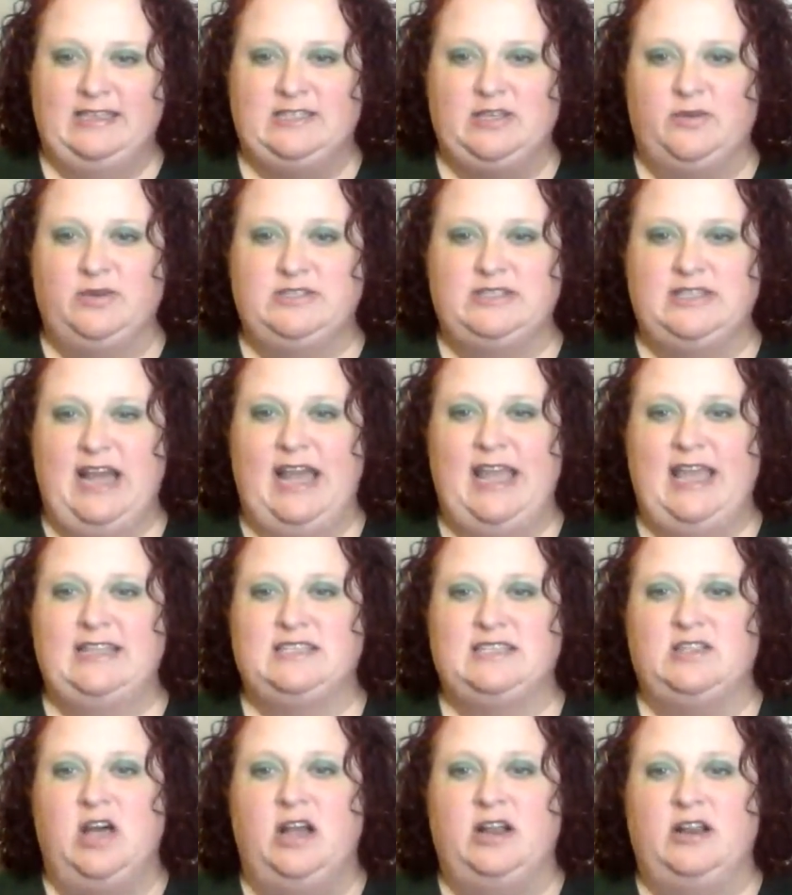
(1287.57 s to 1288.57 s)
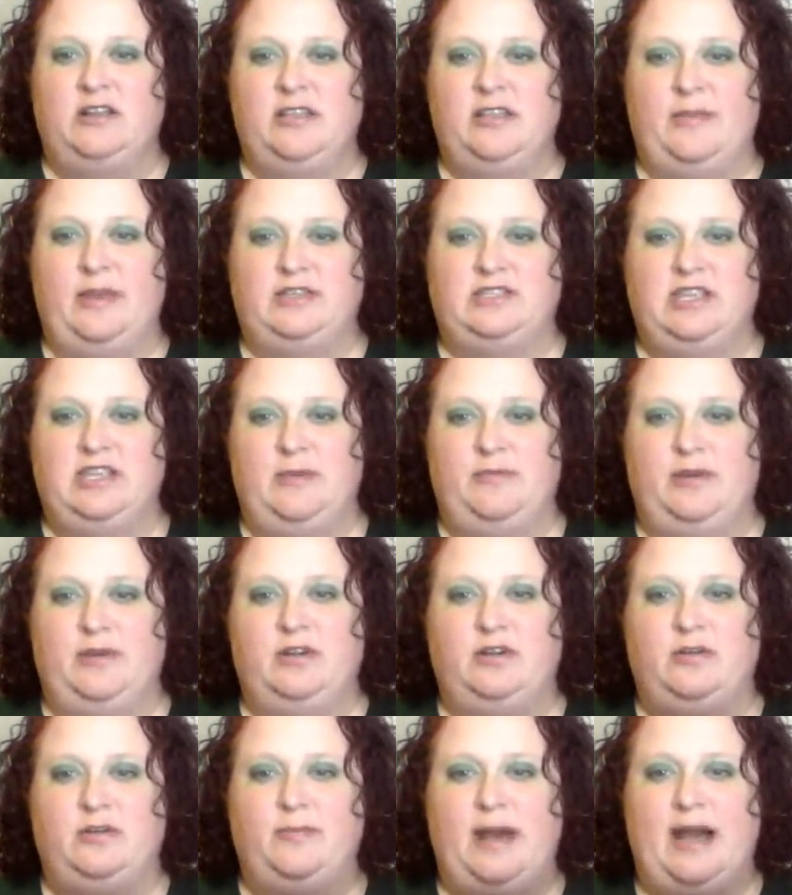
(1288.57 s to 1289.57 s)
So it's longer than my
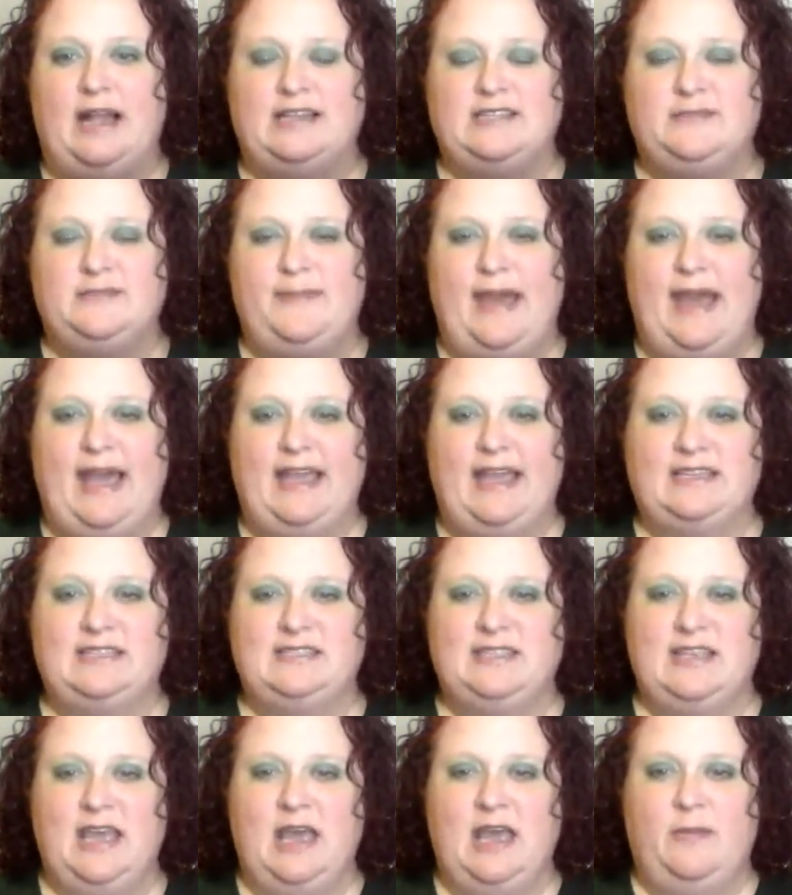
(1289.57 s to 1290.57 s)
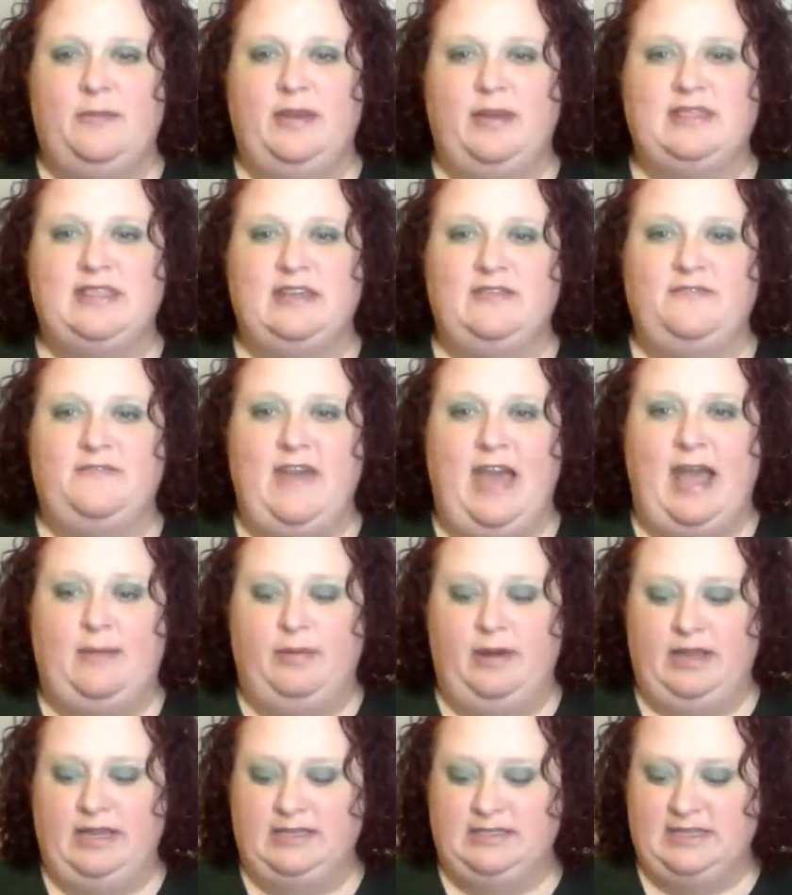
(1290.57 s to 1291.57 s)
typical box bags, but the
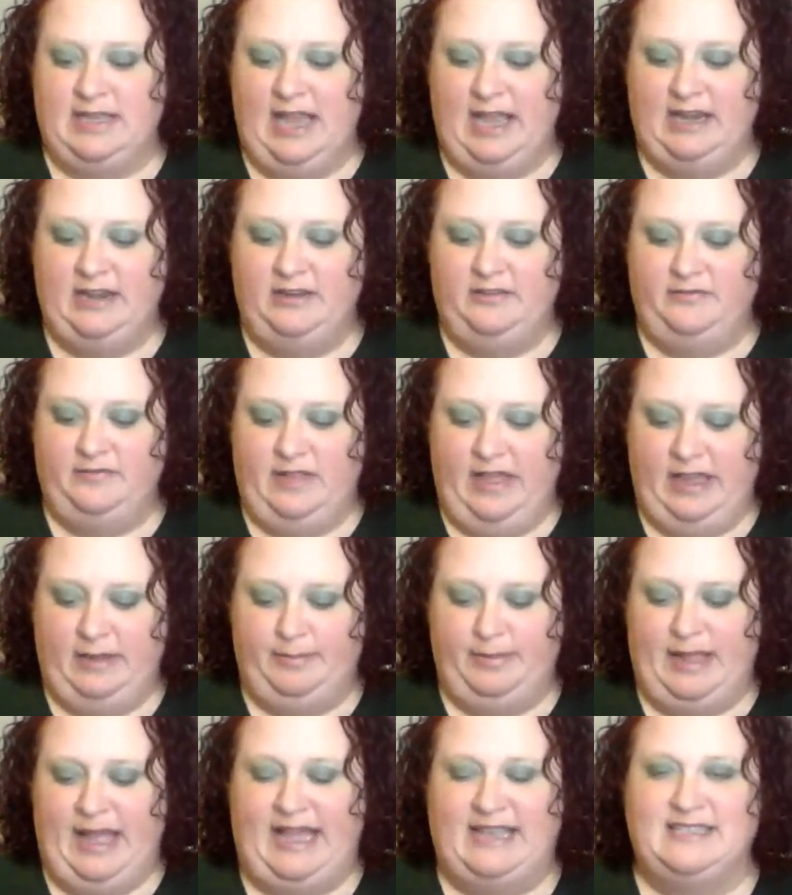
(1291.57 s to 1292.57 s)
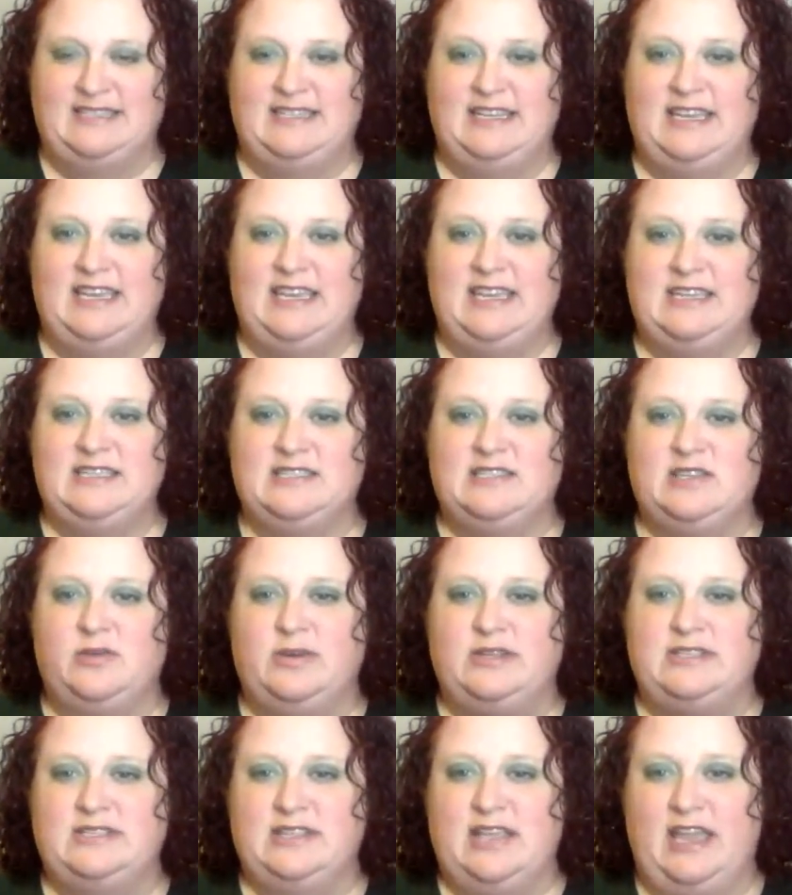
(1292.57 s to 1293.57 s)
fabric is kind of like plasticky.
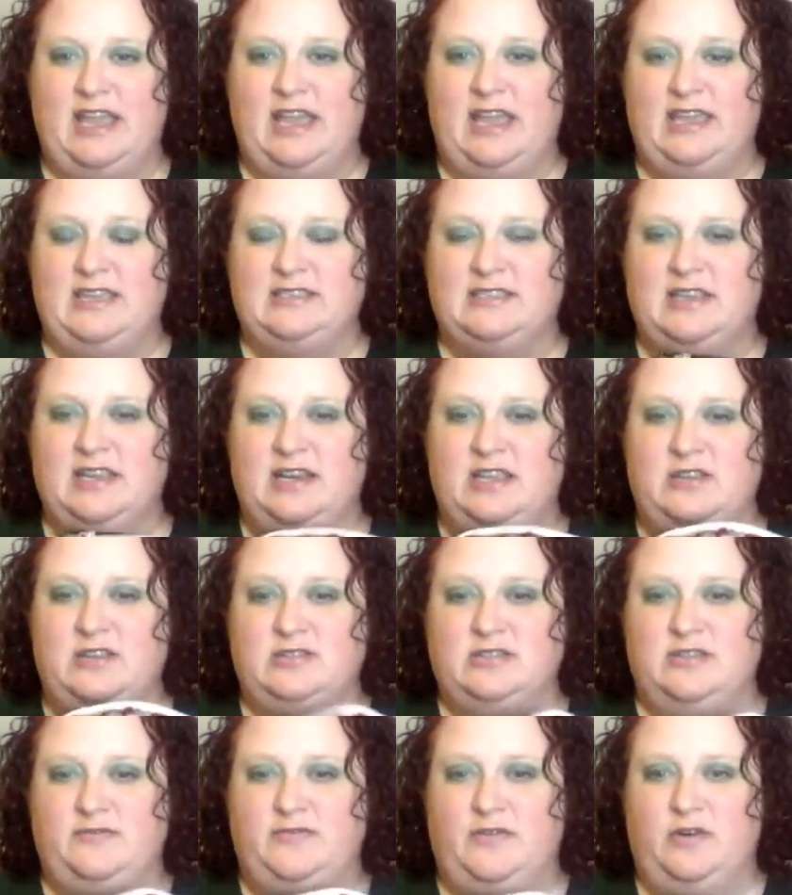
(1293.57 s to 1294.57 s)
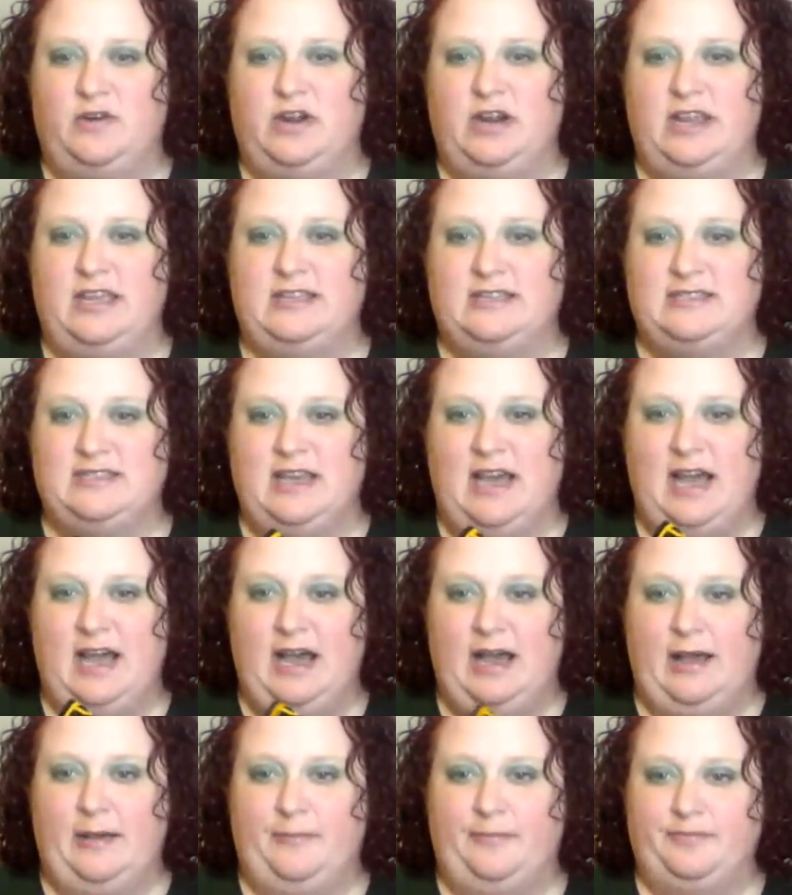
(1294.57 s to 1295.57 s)
So it's like he's going to use it for his
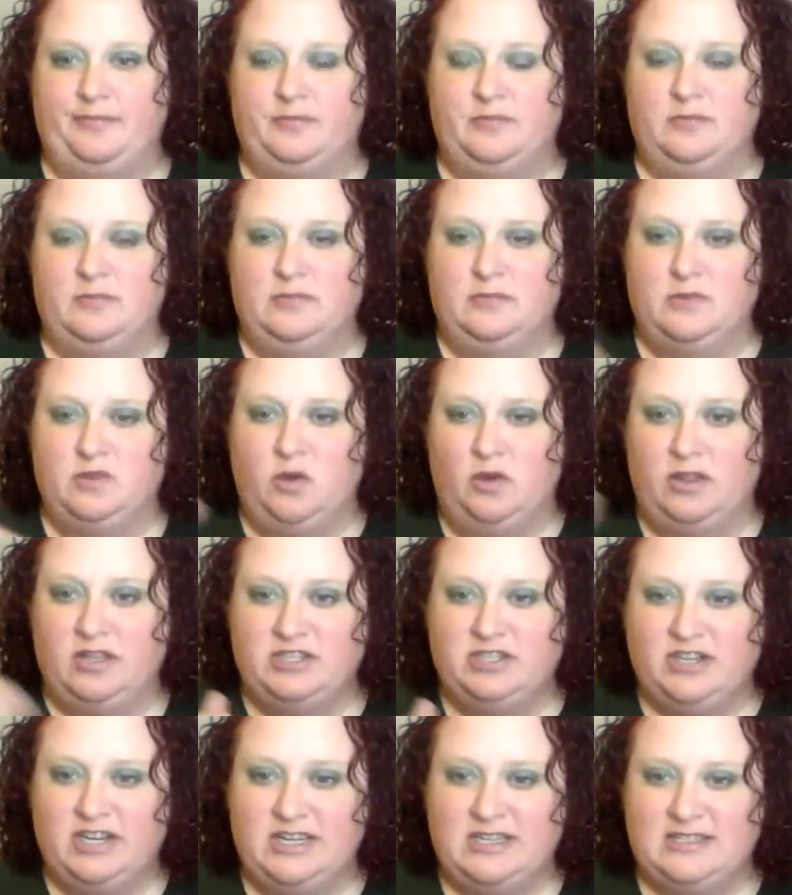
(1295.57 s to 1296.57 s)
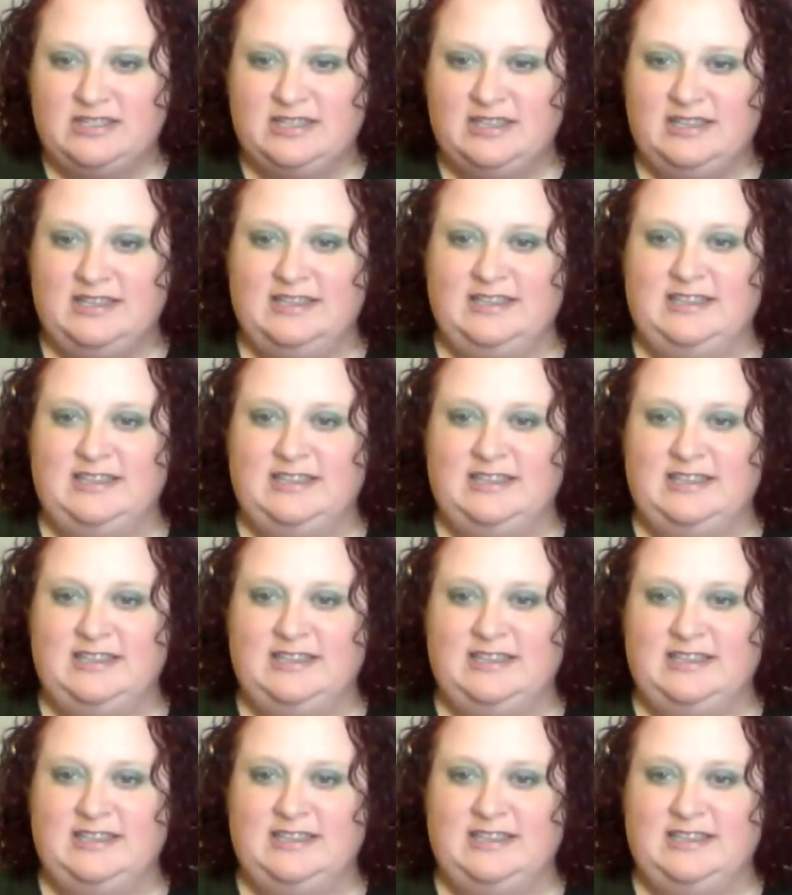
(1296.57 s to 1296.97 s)
toiletries.